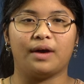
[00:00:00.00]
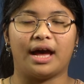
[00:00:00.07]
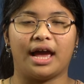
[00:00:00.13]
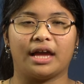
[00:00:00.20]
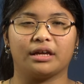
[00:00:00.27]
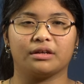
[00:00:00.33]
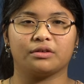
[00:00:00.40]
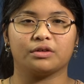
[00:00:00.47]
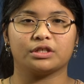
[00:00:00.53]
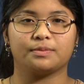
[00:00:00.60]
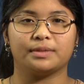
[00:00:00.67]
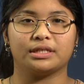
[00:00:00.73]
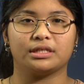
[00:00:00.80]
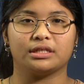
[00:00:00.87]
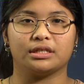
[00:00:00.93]
High
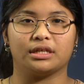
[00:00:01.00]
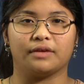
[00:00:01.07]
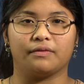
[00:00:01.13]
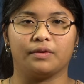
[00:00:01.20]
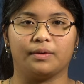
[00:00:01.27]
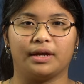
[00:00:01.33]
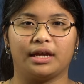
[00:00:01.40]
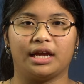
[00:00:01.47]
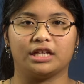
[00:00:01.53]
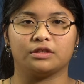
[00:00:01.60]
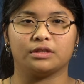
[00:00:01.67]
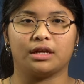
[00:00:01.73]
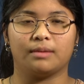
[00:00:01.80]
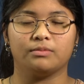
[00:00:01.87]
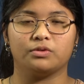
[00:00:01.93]
Christmas giveaway
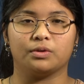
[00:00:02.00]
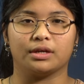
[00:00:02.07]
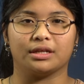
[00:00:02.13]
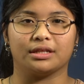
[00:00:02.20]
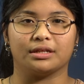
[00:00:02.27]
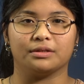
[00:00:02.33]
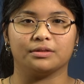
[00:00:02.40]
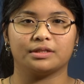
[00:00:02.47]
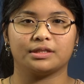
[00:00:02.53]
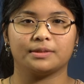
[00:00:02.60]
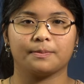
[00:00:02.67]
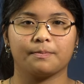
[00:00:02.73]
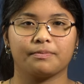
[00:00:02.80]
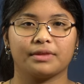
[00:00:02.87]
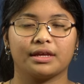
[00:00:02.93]
has come to a close.
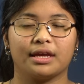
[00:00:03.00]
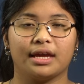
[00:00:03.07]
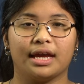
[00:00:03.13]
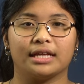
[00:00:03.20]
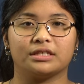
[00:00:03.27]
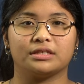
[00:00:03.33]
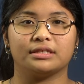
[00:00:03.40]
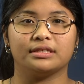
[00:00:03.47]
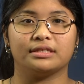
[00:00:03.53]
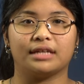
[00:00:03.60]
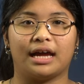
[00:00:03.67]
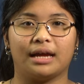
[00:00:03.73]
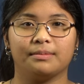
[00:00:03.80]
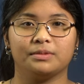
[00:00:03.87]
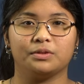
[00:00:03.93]
It's
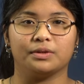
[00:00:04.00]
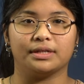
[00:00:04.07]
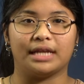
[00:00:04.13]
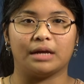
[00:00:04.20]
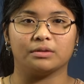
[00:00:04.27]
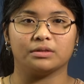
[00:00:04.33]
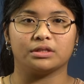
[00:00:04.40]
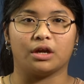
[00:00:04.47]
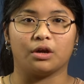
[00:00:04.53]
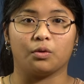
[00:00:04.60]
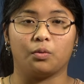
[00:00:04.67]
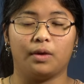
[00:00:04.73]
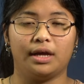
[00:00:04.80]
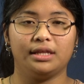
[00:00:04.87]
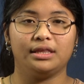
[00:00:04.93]
time to announce our
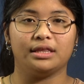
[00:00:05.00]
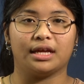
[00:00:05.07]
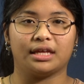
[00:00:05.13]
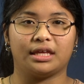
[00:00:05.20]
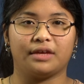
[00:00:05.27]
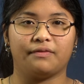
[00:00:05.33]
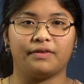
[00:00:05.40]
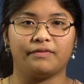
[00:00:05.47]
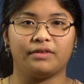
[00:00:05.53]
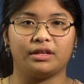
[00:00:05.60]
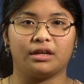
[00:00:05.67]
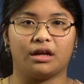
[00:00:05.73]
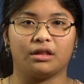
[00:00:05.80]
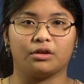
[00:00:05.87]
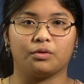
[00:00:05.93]
one lucky
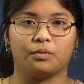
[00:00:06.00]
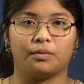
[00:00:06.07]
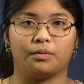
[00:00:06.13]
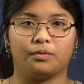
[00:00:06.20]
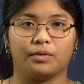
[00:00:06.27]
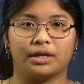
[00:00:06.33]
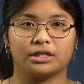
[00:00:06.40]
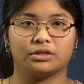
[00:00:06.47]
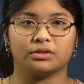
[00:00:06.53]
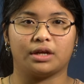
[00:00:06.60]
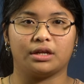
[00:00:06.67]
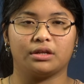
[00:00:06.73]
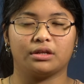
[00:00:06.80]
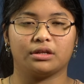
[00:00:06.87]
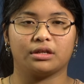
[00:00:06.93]
$50
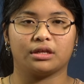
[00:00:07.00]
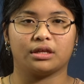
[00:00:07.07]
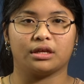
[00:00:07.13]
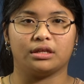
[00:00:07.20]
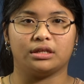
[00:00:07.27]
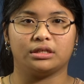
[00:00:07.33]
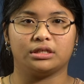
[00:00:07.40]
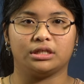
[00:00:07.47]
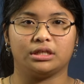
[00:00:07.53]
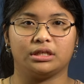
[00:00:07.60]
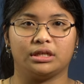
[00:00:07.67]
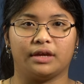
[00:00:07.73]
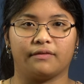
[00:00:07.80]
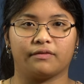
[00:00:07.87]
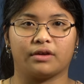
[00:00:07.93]
restaurant Kenichi
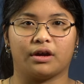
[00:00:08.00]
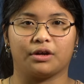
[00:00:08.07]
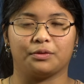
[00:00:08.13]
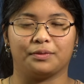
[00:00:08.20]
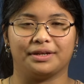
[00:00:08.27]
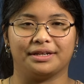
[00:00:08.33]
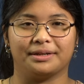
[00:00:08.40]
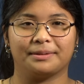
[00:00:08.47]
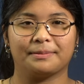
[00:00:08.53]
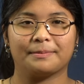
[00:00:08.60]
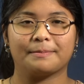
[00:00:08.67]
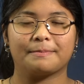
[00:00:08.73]
gift card winner.